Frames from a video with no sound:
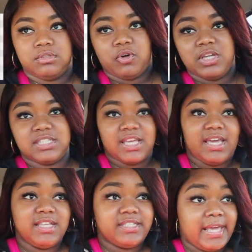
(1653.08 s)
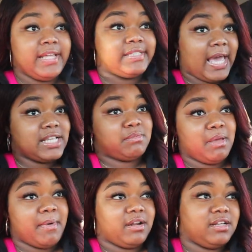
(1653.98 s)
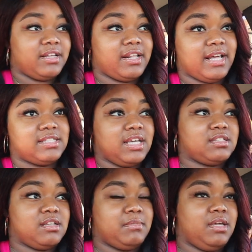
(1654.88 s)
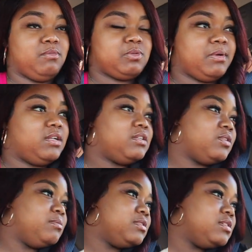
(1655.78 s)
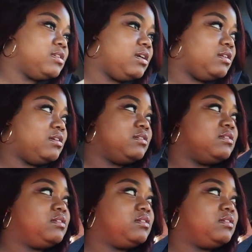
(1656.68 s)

No, he said he he texted me about it, and I texted him. He didn't respond. That's why I'm just saying that.